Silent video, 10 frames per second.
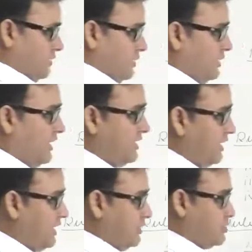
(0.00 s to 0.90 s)
and
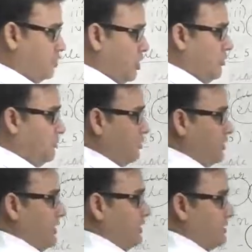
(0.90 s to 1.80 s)
I told you before
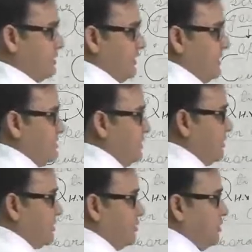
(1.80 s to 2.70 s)
that it is
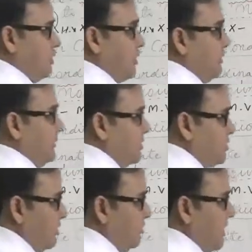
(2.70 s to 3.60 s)
reversible. You can
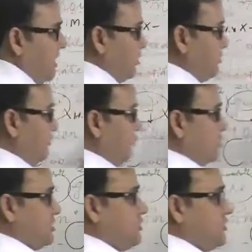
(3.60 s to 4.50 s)
mention the main clause before
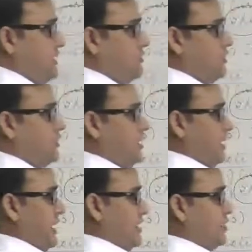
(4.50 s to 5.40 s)
subordinate one,
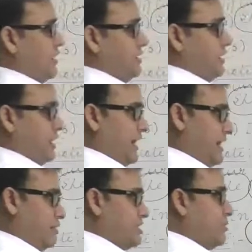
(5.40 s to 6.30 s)
and you can
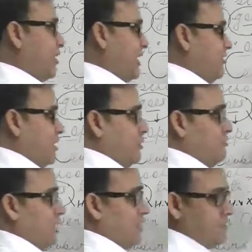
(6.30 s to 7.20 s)
write down subordinate one
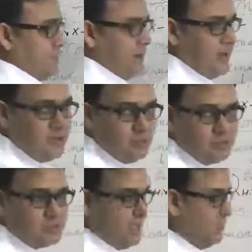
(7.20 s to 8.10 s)
before after main
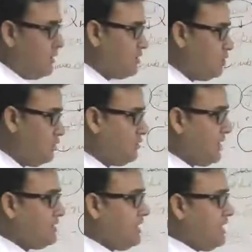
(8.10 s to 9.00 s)
clause. But don't
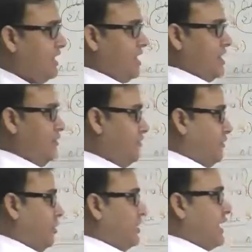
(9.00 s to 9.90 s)
forget that if
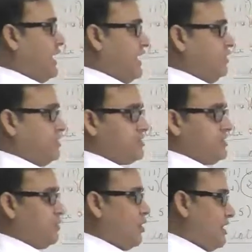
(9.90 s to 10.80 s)
you are writing your
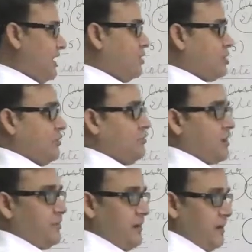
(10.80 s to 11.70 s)
subordinate clause before
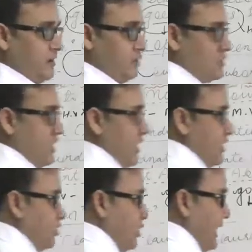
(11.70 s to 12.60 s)
your main clause,
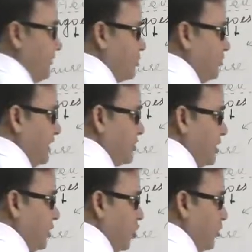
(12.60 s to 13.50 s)
you have to
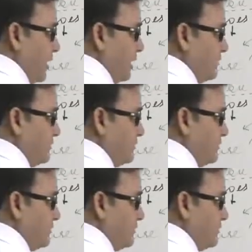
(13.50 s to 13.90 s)
mention comma,